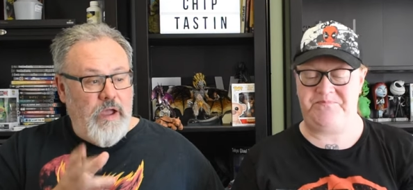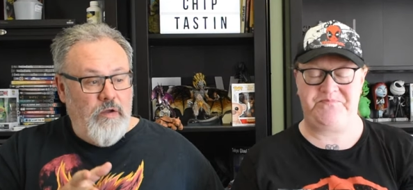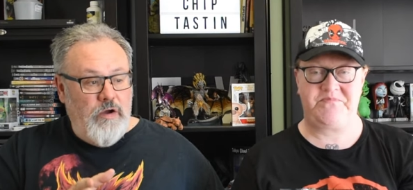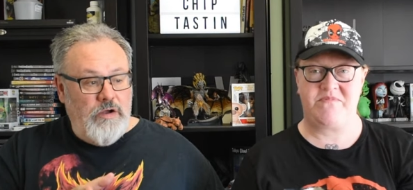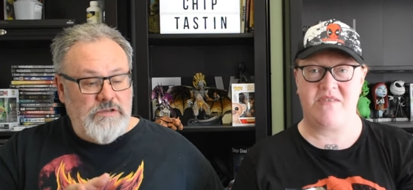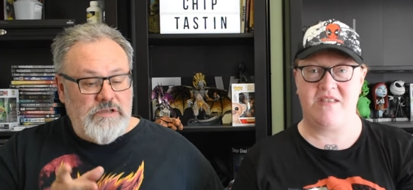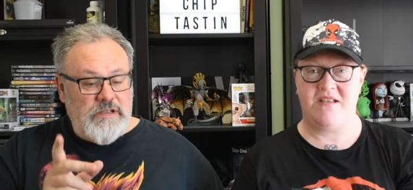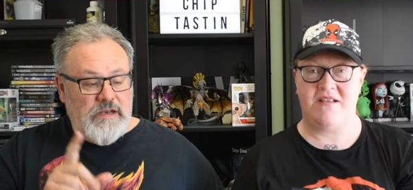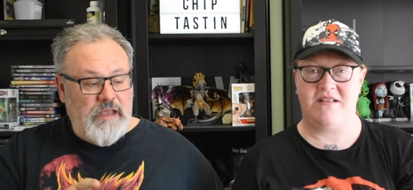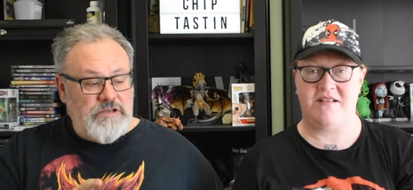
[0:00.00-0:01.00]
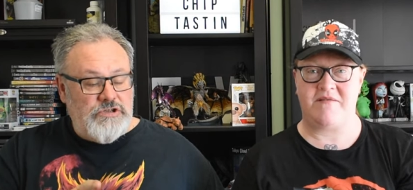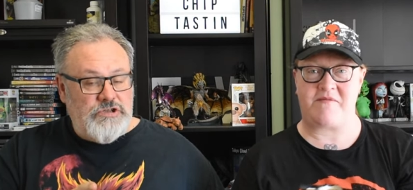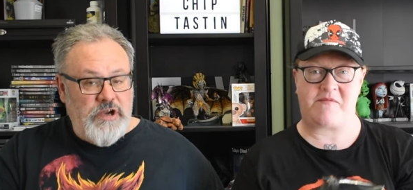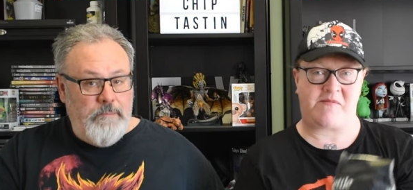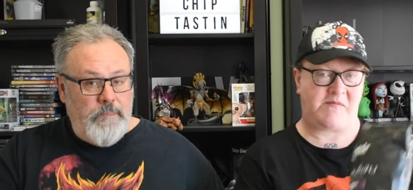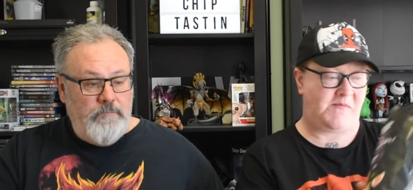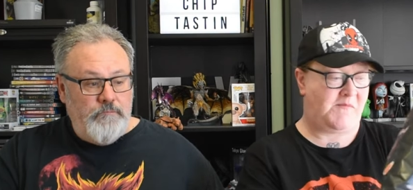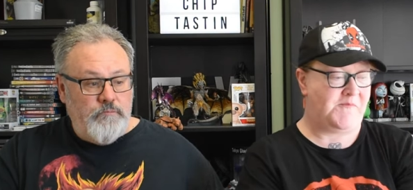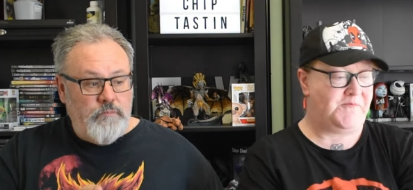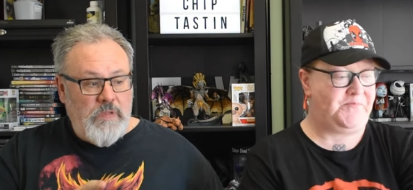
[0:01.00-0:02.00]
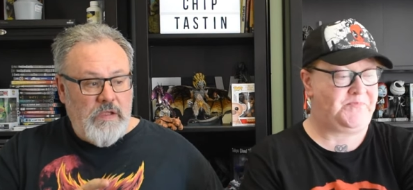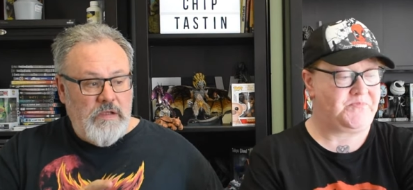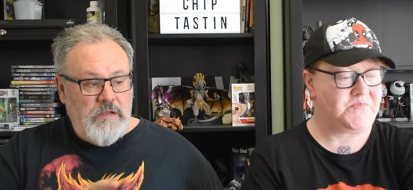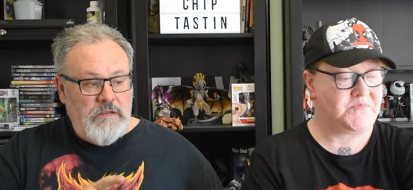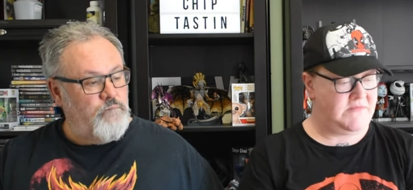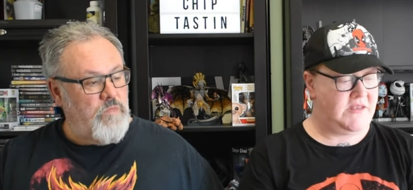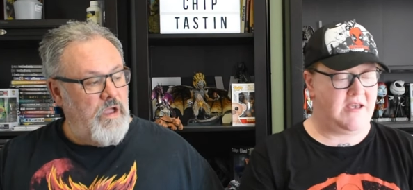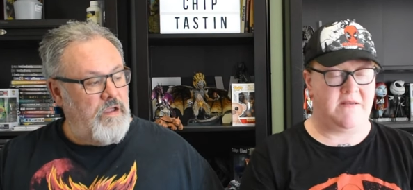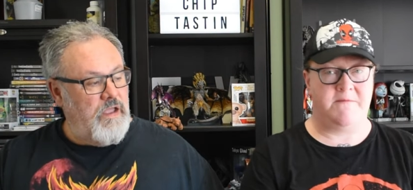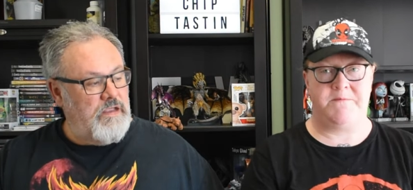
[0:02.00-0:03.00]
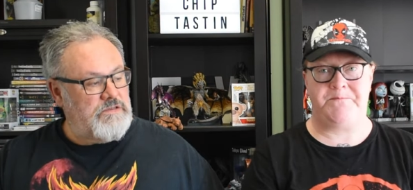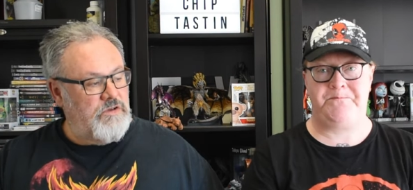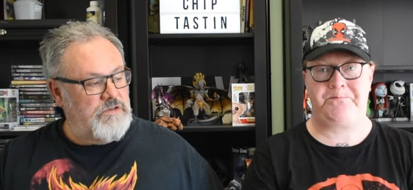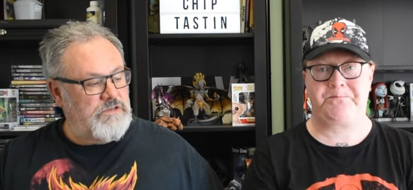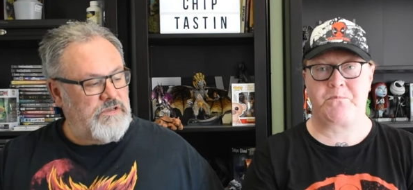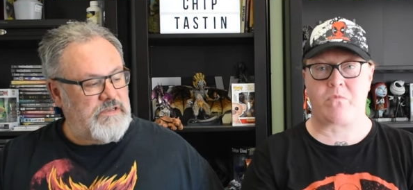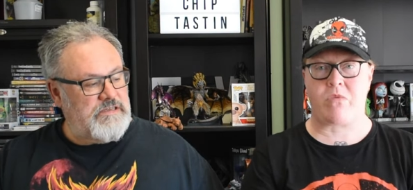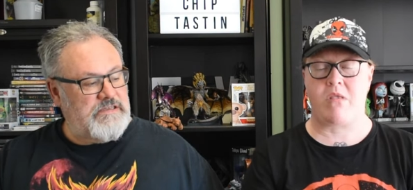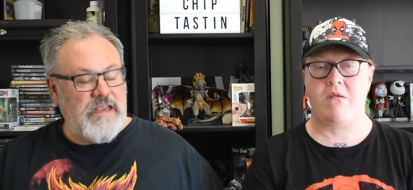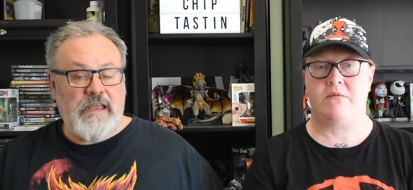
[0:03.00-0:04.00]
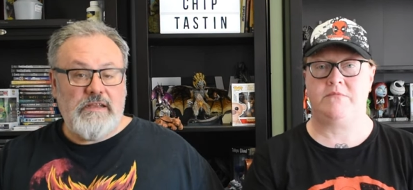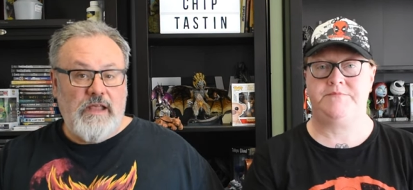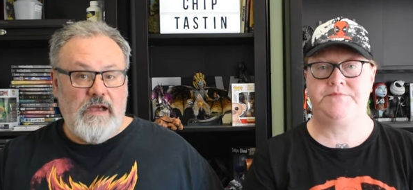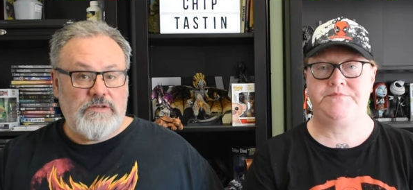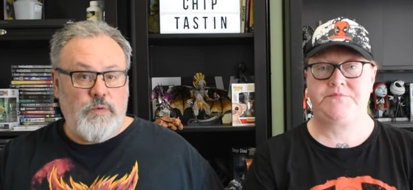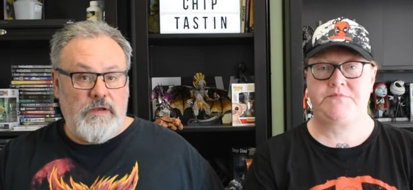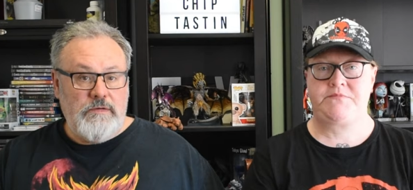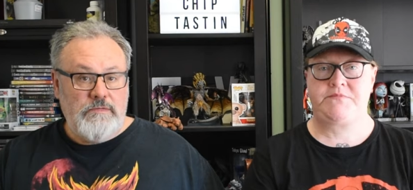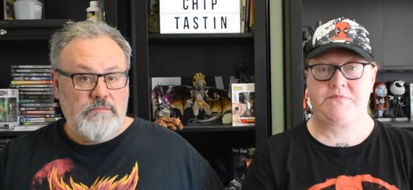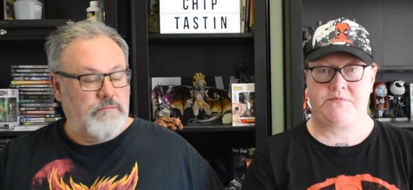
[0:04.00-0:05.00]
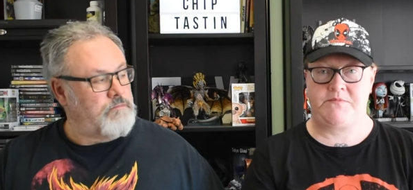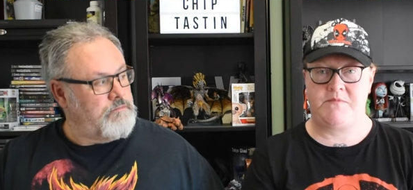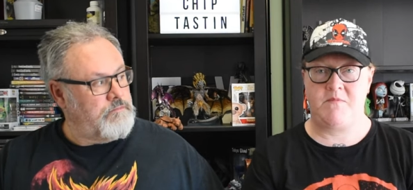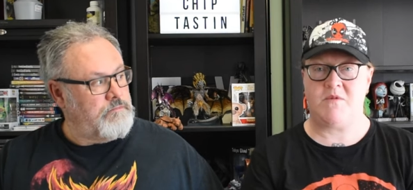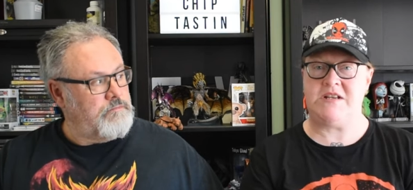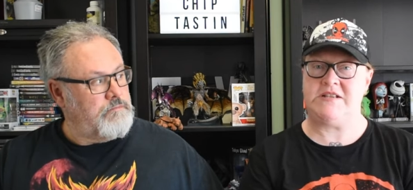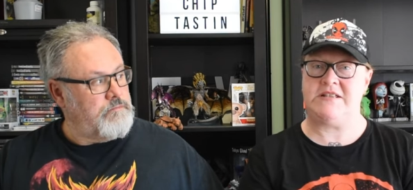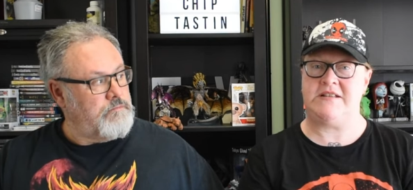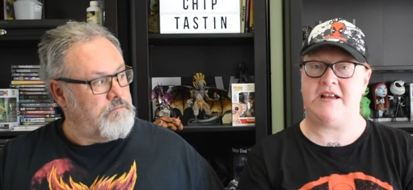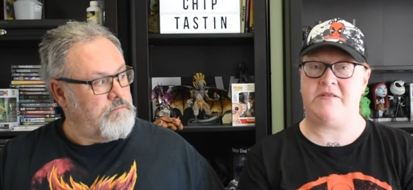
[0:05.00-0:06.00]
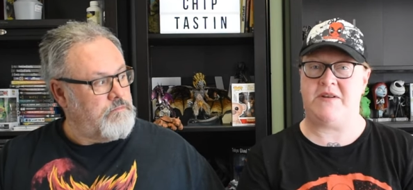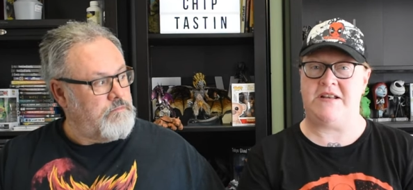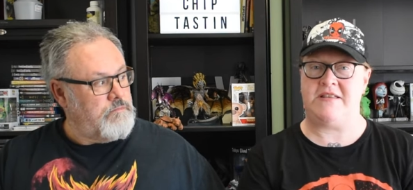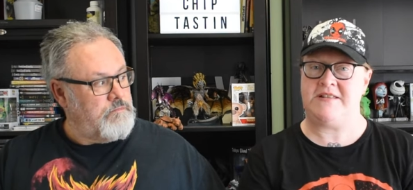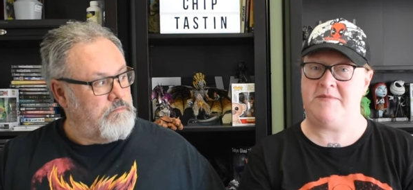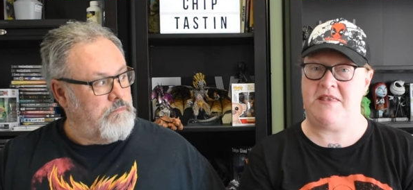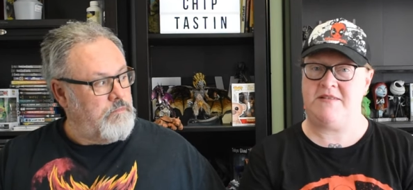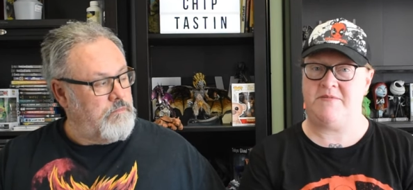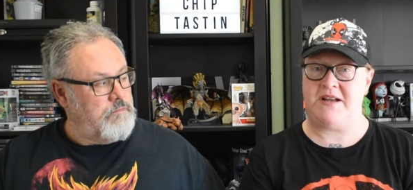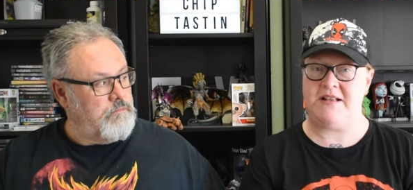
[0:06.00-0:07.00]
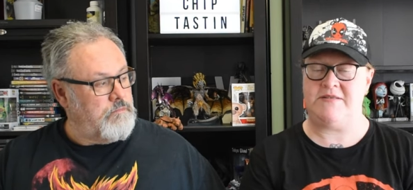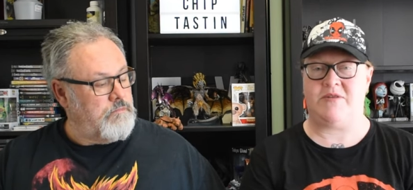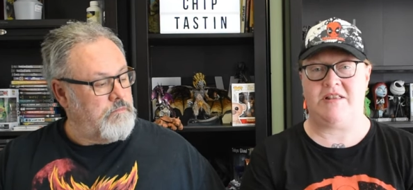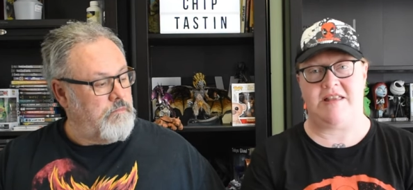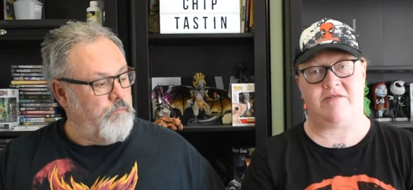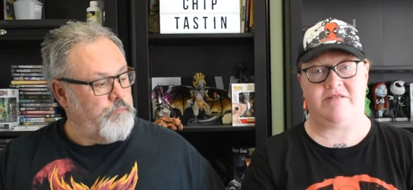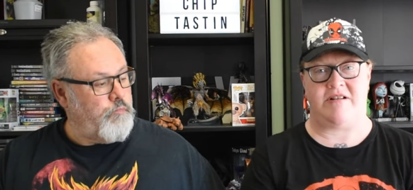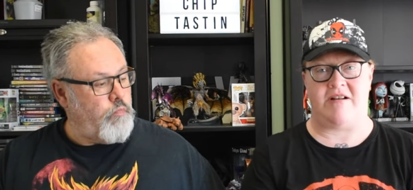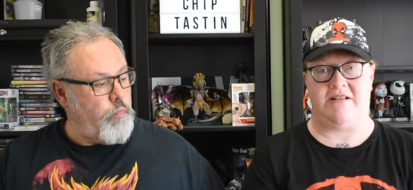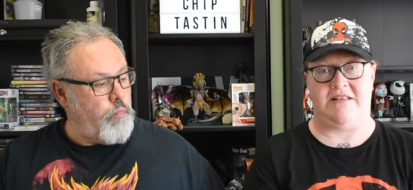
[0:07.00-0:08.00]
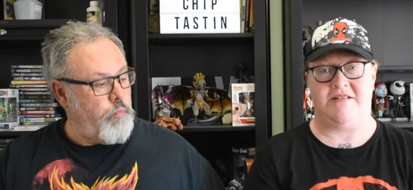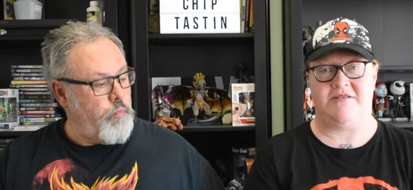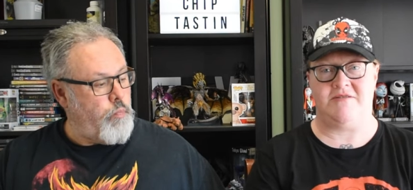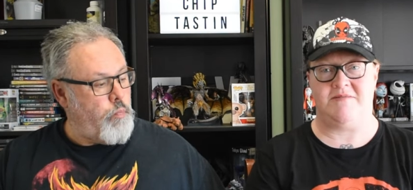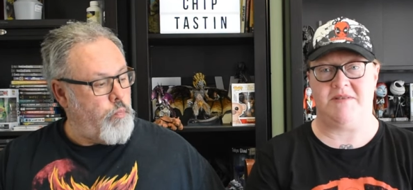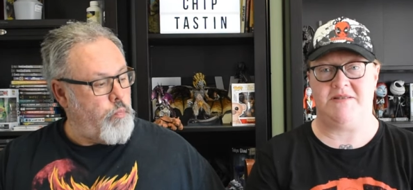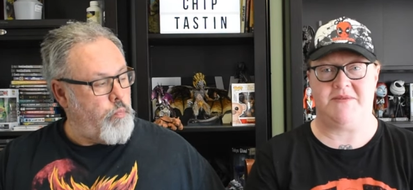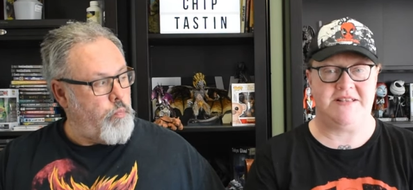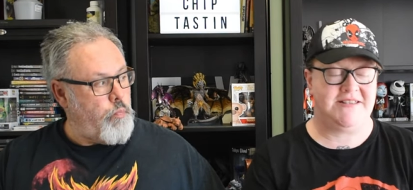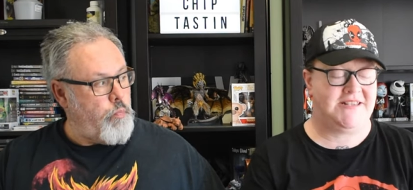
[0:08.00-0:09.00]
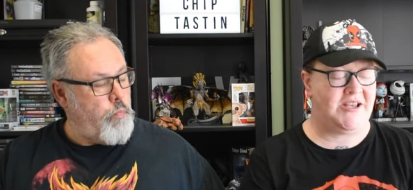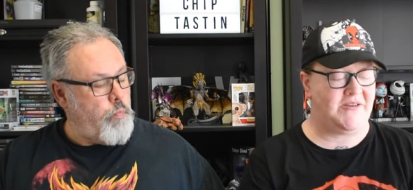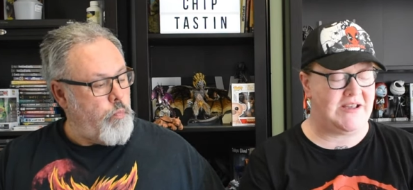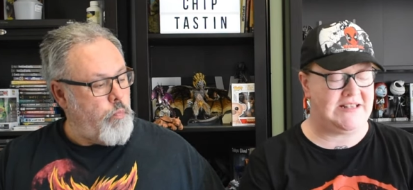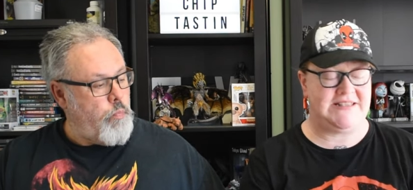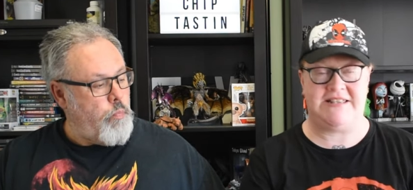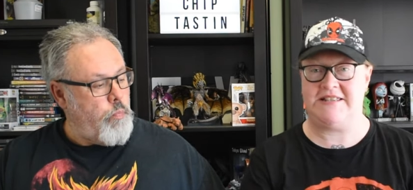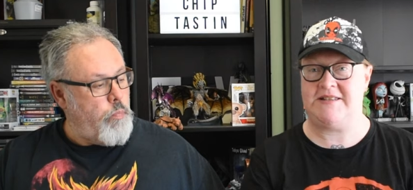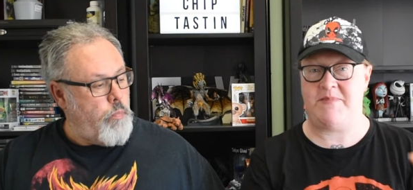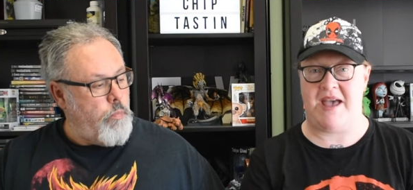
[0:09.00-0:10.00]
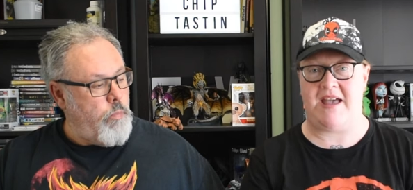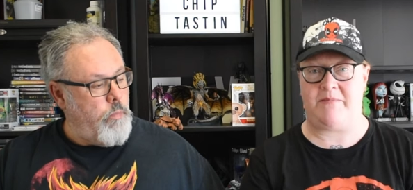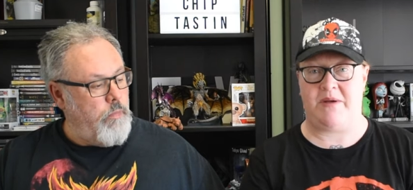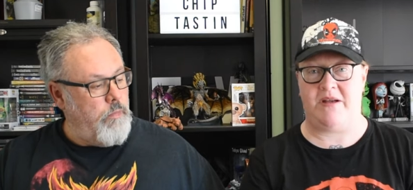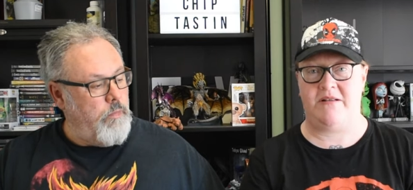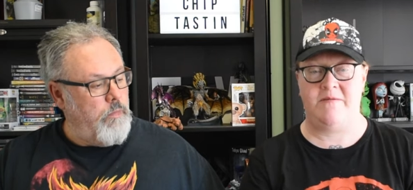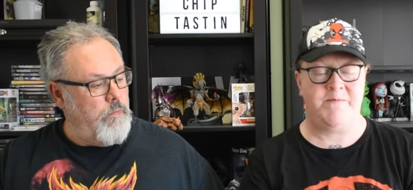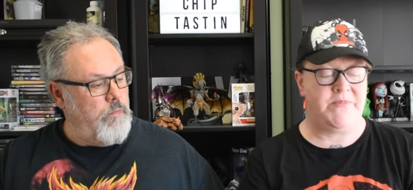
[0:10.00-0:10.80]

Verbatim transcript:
Speaker 1: going on to the next chip. Okay, it's on to the second last one.
Speaker 2: Which is another one of the Smith's ones. Well, there were only the two Smith's ones. So it's the spag bowl,